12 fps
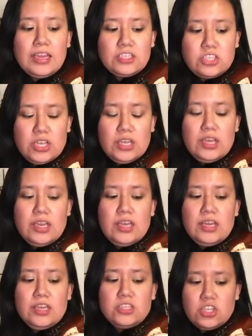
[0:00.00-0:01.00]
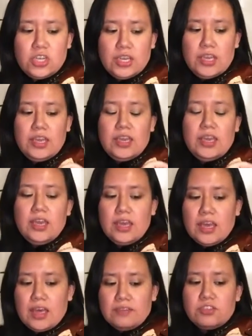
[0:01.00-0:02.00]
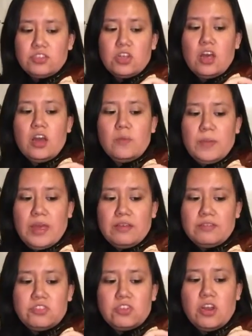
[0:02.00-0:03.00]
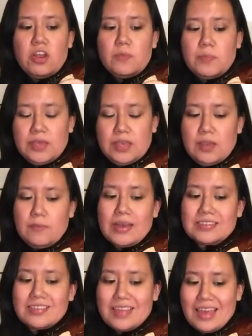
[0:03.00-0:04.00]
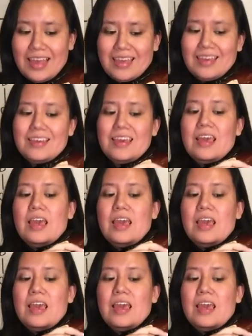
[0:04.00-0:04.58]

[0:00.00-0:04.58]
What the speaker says: G, G, F sharp, E. Back to the A.